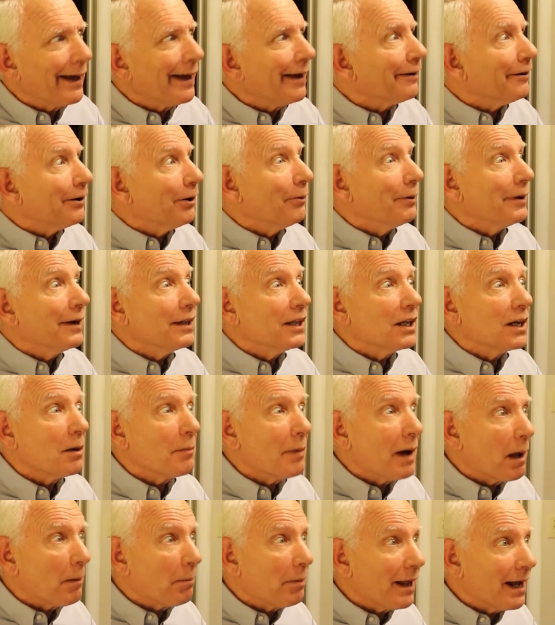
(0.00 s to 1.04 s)
I don't know anything
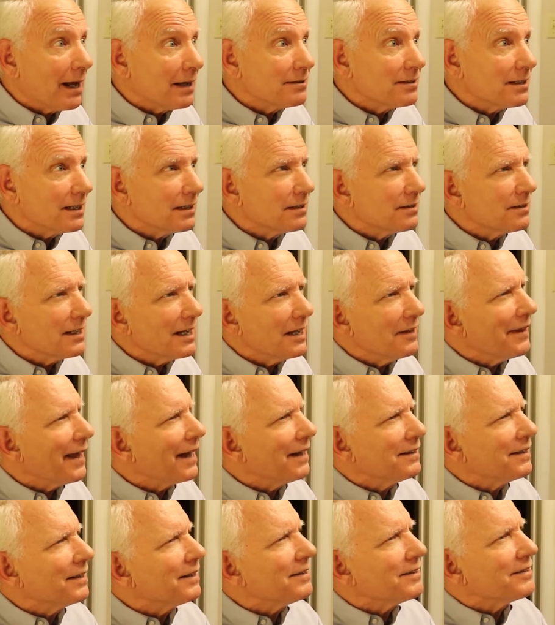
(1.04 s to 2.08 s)
about plastics, and
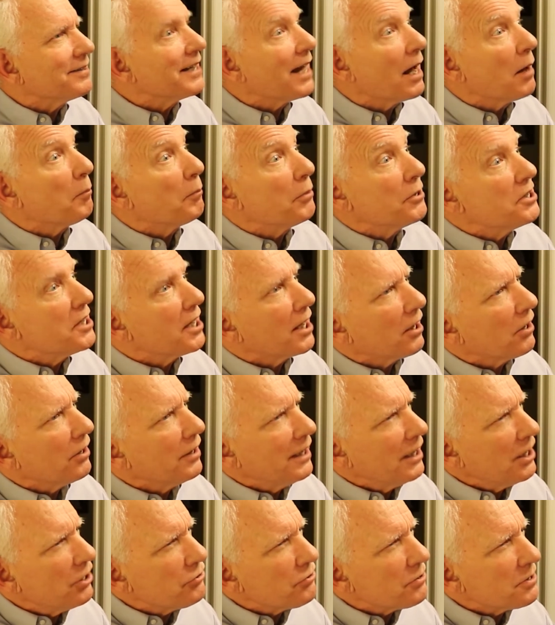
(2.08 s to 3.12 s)
that didn't sound
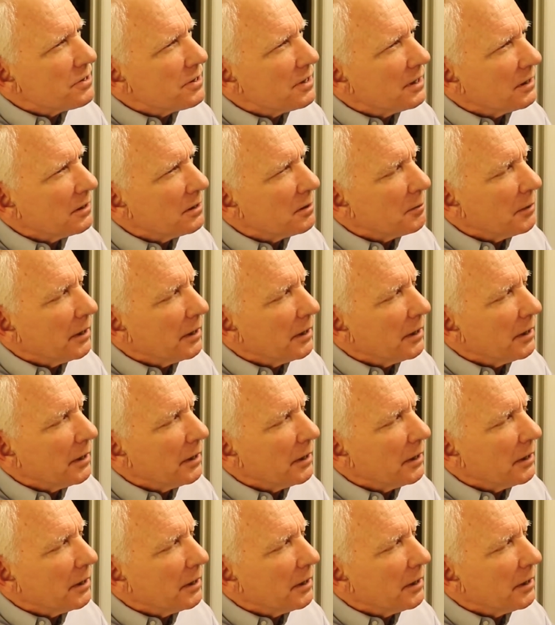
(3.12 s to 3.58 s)
particularly interesting to